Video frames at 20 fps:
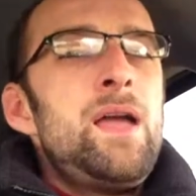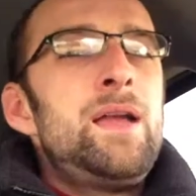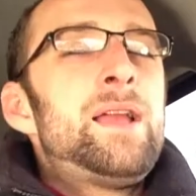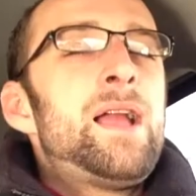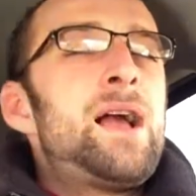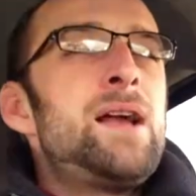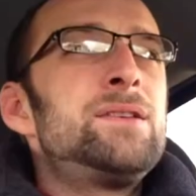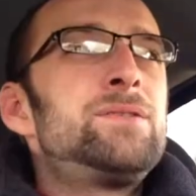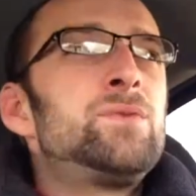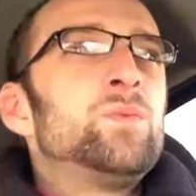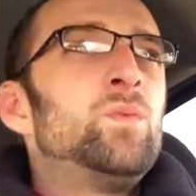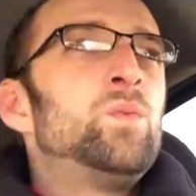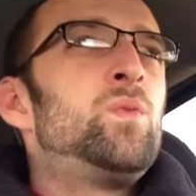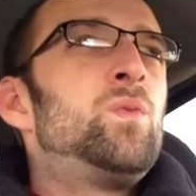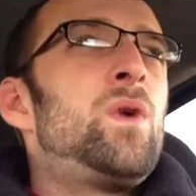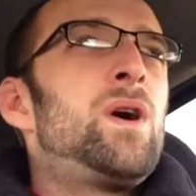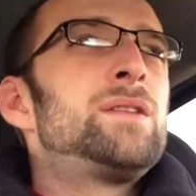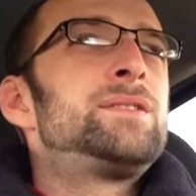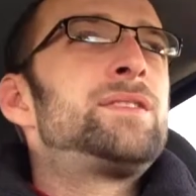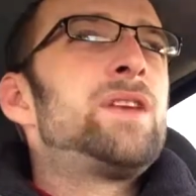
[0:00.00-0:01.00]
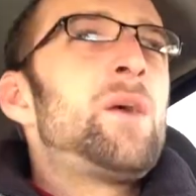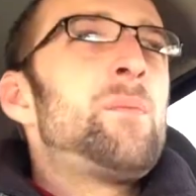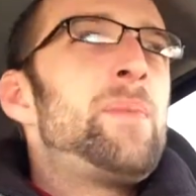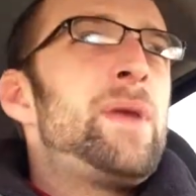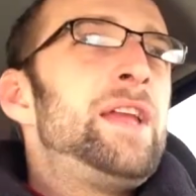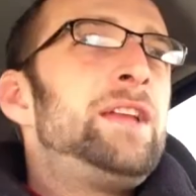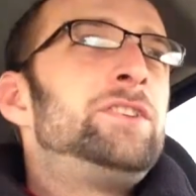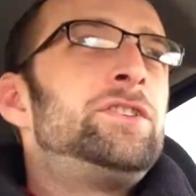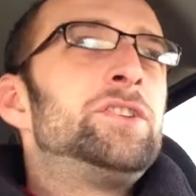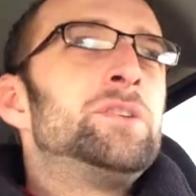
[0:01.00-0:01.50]
guys, what's up?
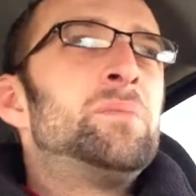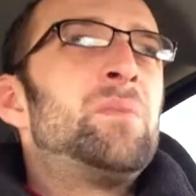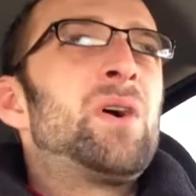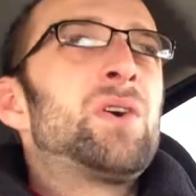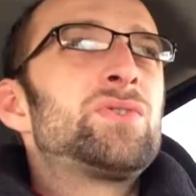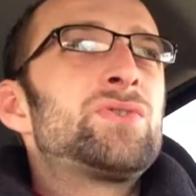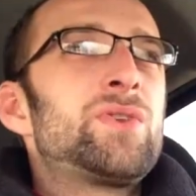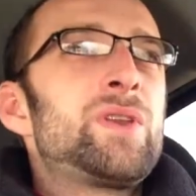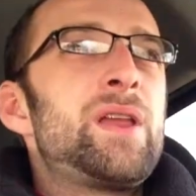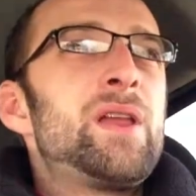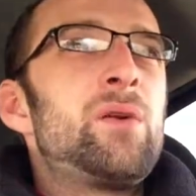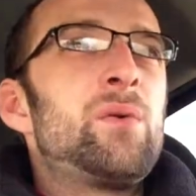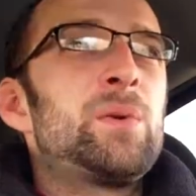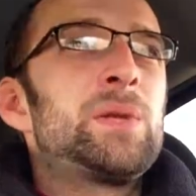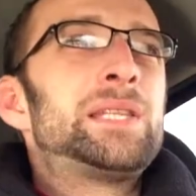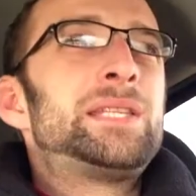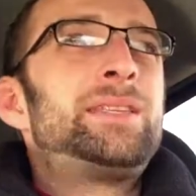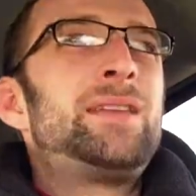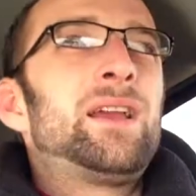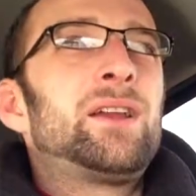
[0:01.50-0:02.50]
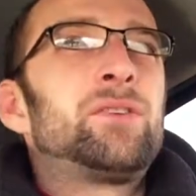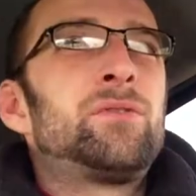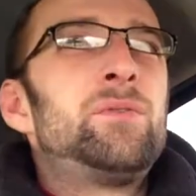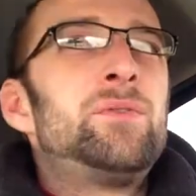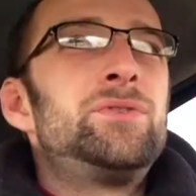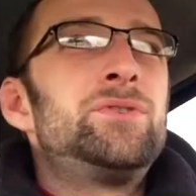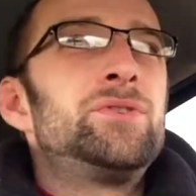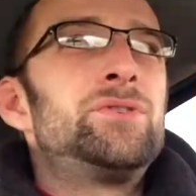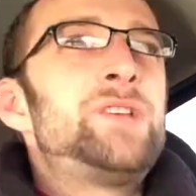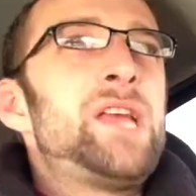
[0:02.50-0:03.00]
Ancient Marshall here with the Tech
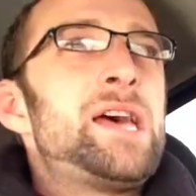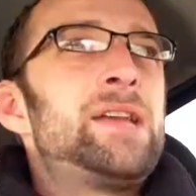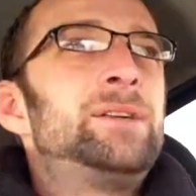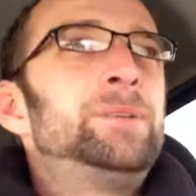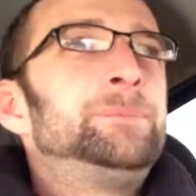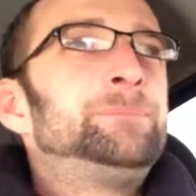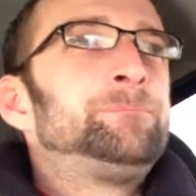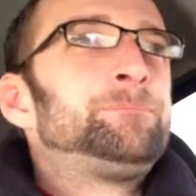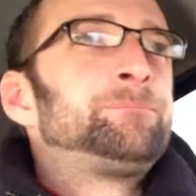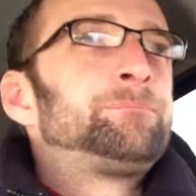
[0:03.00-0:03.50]
Cruiser channel.